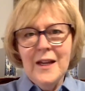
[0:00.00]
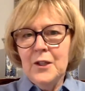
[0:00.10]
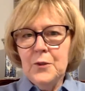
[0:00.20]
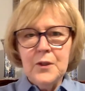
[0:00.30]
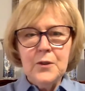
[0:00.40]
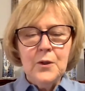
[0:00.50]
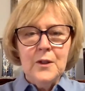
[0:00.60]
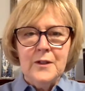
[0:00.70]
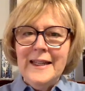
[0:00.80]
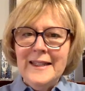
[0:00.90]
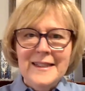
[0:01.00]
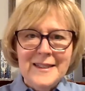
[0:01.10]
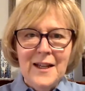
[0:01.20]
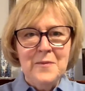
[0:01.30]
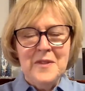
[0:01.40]
You could call her any
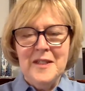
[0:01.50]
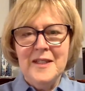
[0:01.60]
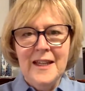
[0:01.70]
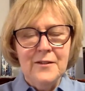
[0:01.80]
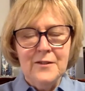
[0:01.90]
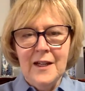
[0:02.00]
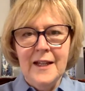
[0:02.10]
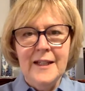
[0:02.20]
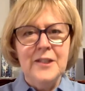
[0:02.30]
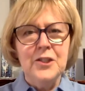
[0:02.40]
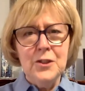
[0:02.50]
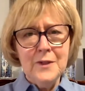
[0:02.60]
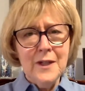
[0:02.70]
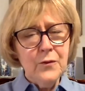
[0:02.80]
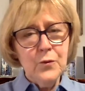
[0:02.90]
time of the day or night, and she
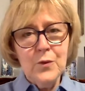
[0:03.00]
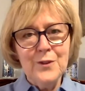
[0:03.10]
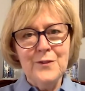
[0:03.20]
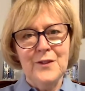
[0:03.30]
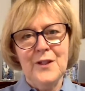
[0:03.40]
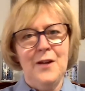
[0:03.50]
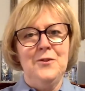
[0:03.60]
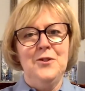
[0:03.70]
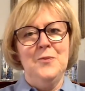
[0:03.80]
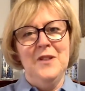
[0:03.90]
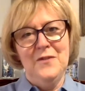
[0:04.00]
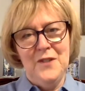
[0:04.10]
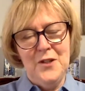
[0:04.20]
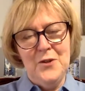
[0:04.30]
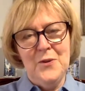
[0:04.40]
would have a word of encouragement
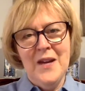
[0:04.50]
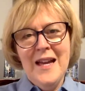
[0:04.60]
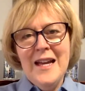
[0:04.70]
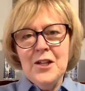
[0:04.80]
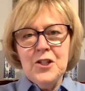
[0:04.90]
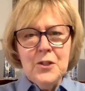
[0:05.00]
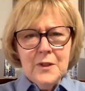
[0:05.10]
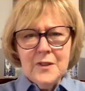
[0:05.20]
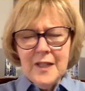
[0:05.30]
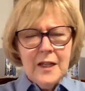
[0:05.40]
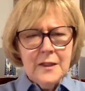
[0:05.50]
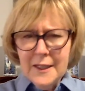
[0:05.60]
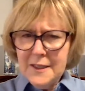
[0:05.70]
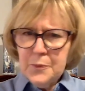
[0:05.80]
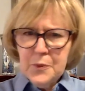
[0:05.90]
for you. She would say,
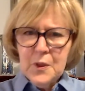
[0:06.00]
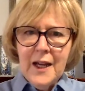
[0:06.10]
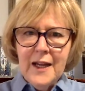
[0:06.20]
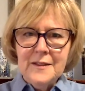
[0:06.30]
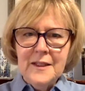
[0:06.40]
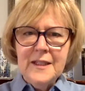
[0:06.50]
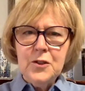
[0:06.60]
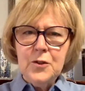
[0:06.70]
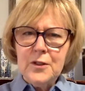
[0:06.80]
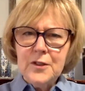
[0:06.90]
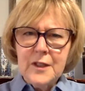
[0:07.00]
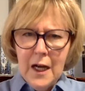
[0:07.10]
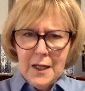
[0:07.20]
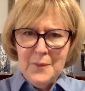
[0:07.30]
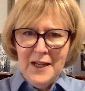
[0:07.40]
"Let's pray. Let's talk to
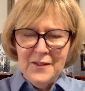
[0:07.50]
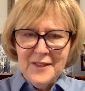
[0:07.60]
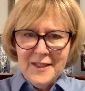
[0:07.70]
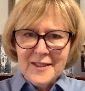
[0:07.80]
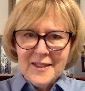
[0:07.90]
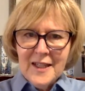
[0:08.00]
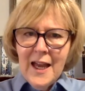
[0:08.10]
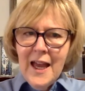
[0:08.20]
God about this."